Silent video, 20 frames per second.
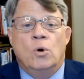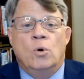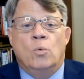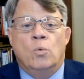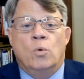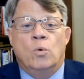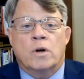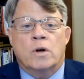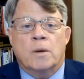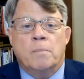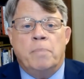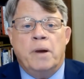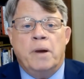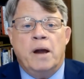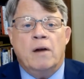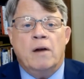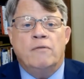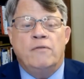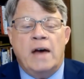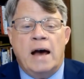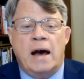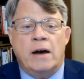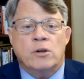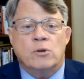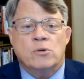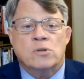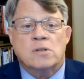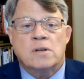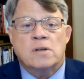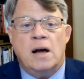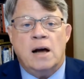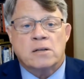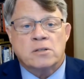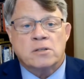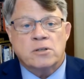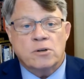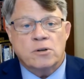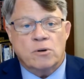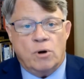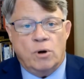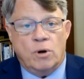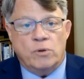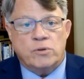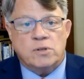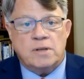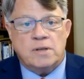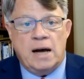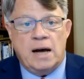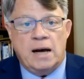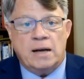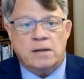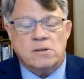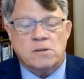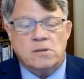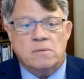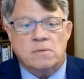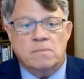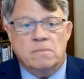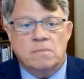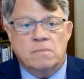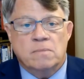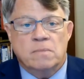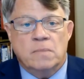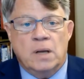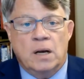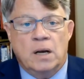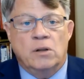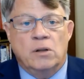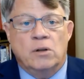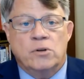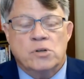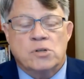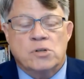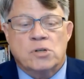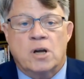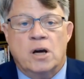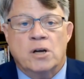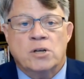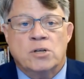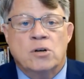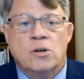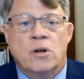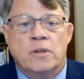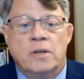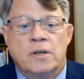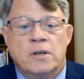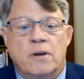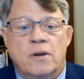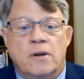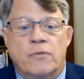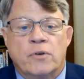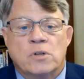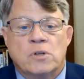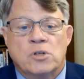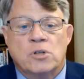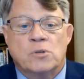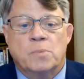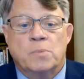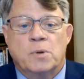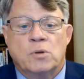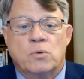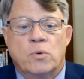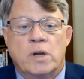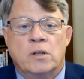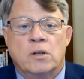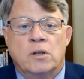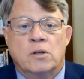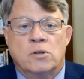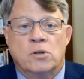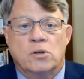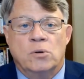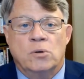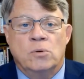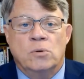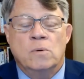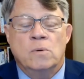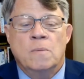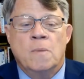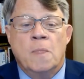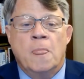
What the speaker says: We'll compare value stocks and growth stocks, and a little discussion on the differences between the two,